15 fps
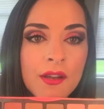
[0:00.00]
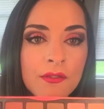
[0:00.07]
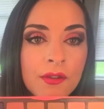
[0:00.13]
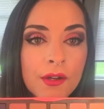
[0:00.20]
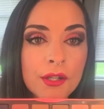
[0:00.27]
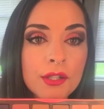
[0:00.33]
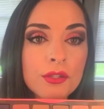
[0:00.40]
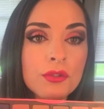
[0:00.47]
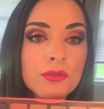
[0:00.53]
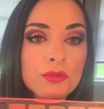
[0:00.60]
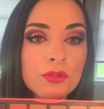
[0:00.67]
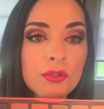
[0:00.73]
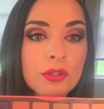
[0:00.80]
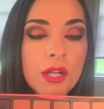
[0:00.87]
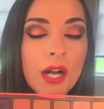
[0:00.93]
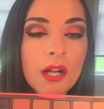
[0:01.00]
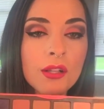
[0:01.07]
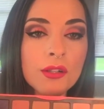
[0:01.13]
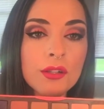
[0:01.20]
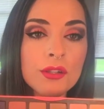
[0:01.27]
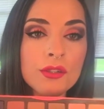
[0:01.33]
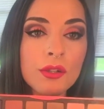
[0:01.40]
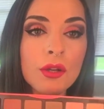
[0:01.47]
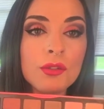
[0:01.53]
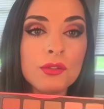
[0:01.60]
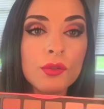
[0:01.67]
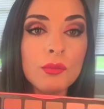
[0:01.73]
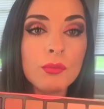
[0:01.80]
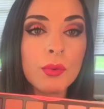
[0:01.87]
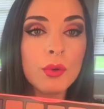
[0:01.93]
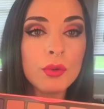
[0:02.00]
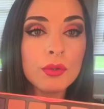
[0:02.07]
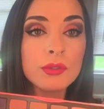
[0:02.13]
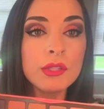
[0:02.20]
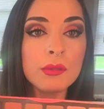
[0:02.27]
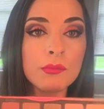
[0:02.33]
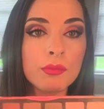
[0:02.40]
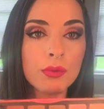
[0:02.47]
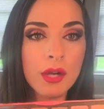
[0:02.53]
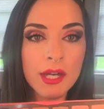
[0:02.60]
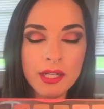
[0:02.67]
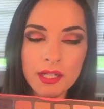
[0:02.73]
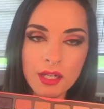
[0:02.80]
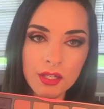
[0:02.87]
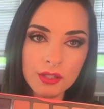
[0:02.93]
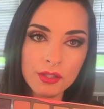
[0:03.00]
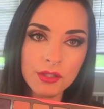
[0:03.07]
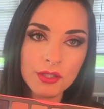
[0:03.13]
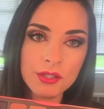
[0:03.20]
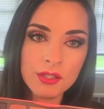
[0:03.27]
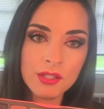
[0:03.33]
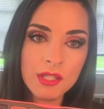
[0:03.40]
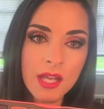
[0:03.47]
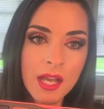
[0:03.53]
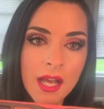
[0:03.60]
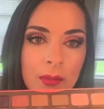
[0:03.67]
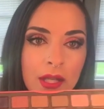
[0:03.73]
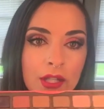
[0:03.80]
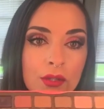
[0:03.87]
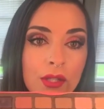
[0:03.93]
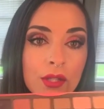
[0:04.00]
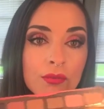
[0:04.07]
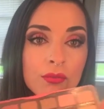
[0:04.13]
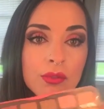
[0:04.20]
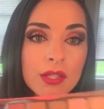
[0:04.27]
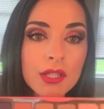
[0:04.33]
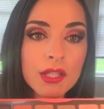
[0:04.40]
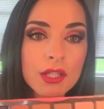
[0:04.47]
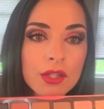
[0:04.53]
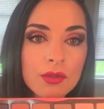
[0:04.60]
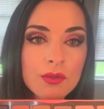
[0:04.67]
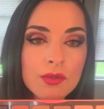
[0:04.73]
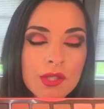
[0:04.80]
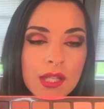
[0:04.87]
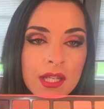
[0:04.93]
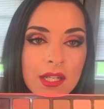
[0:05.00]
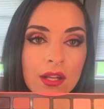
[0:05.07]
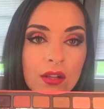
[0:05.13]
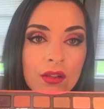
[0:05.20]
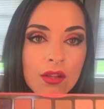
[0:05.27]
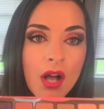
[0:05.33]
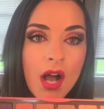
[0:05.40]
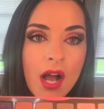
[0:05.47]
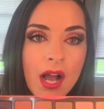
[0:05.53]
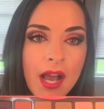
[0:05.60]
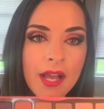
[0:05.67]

very neutral colors, also bold and bright colors, and you can really use it a lot.